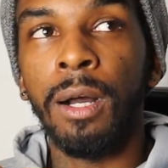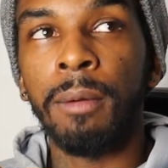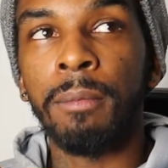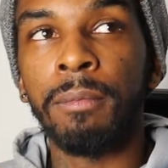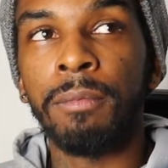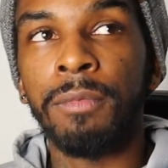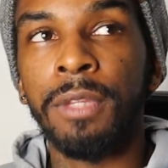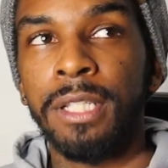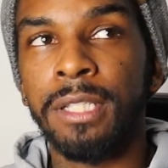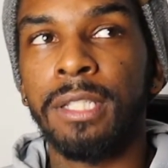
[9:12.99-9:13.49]

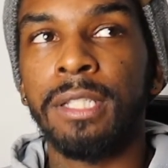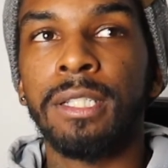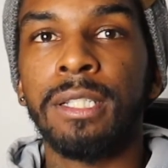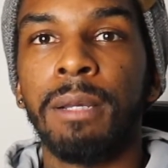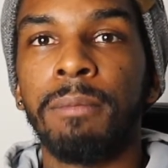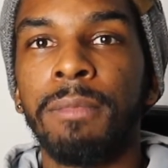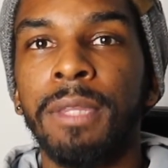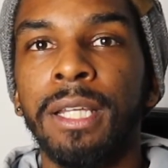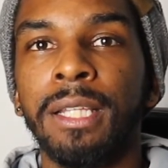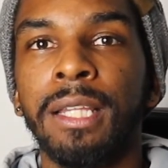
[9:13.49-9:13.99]
this is
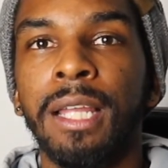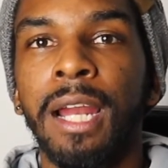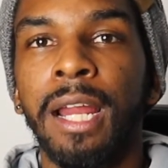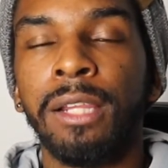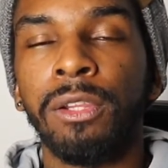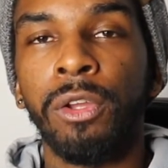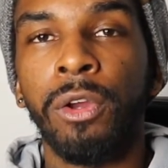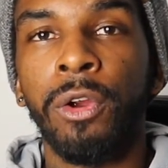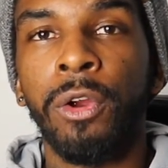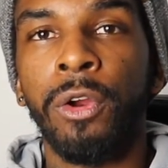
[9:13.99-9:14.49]
something that I
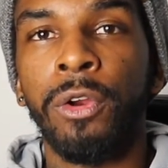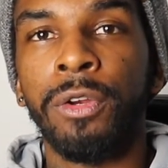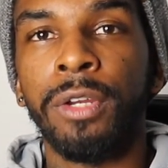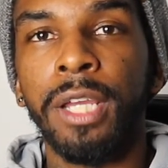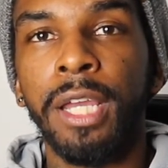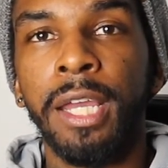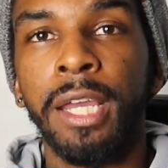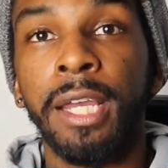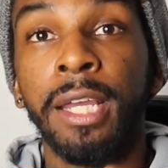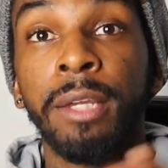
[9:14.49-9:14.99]
learned
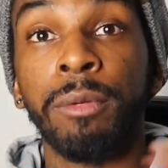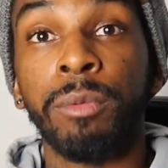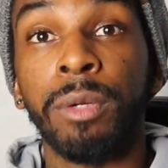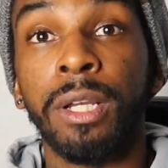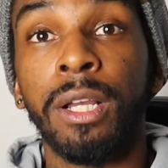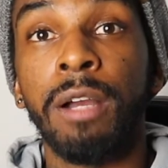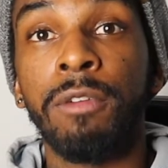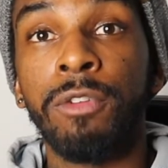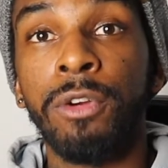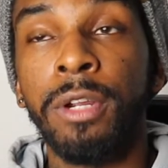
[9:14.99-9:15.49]
in
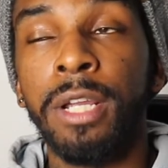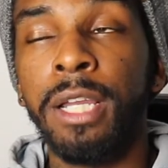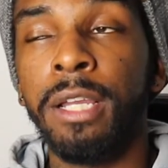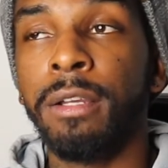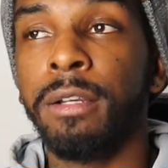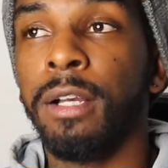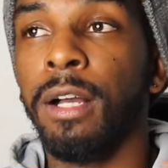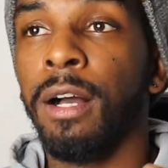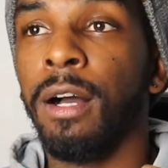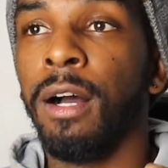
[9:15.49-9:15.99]
recovery,
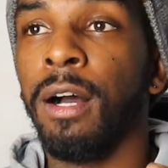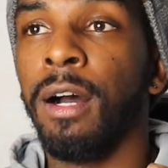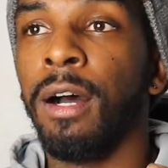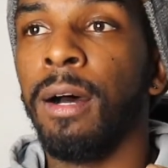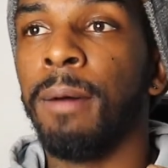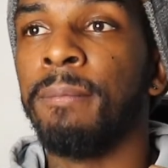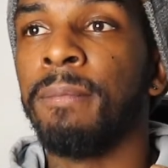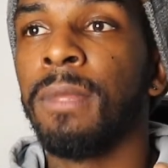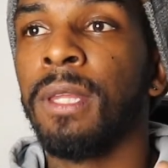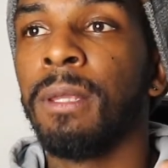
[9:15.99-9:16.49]

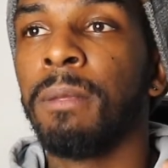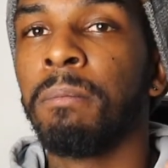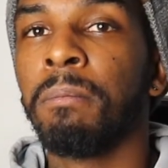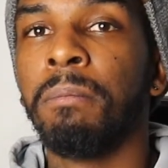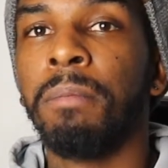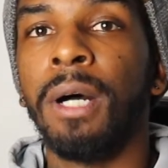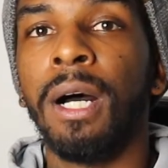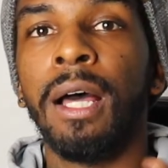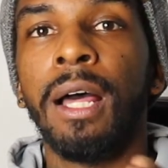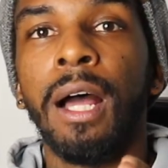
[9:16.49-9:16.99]

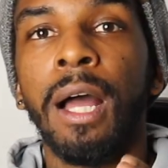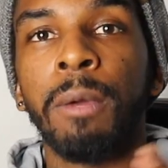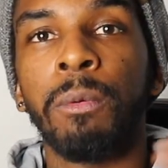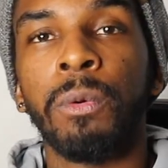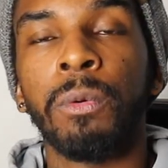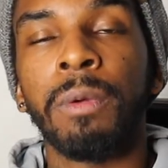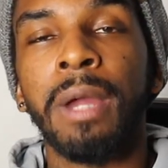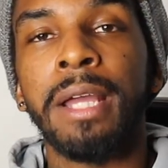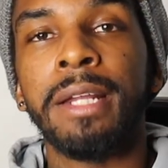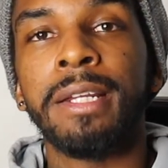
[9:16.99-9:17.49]
but I
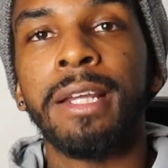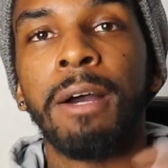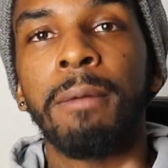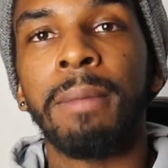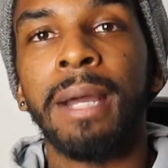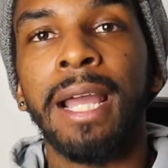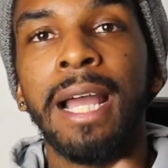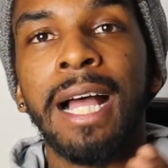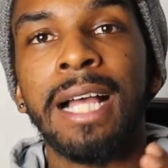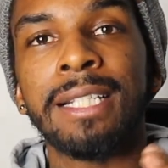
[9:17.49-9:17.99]
will write down
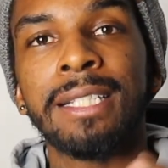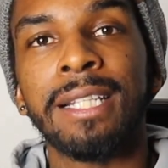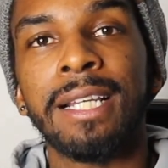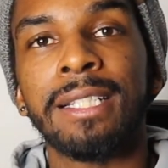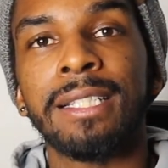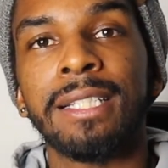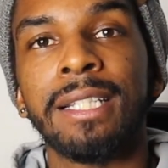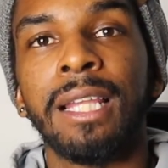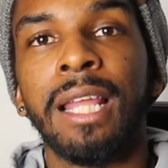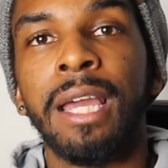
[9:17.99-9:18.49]
my
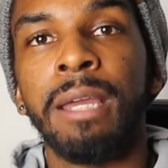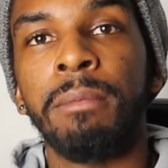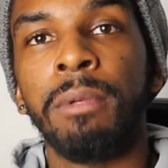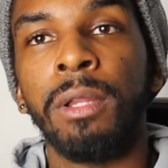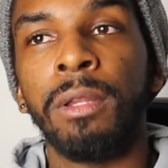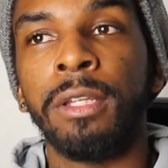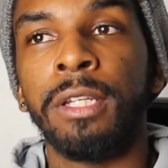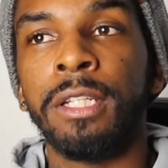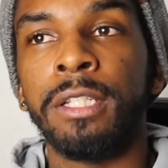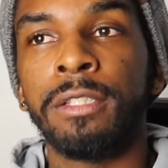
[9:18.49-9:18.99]
assets and
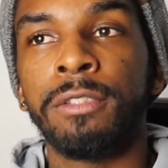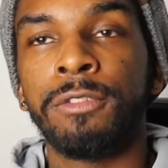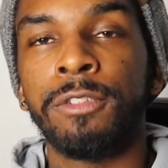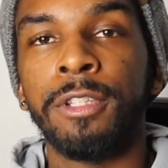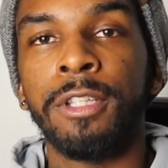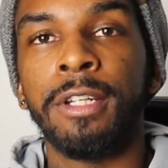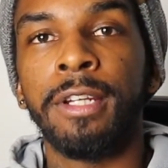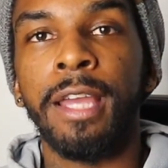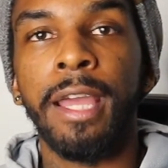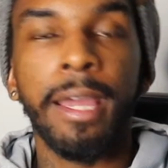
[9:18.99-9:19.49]
liabilities for
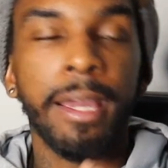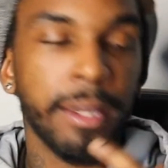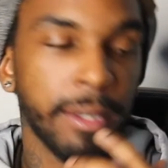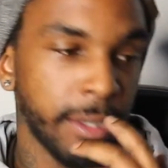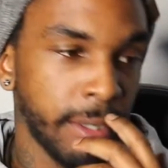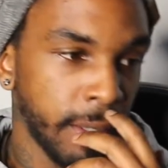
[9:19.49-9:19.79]
the day.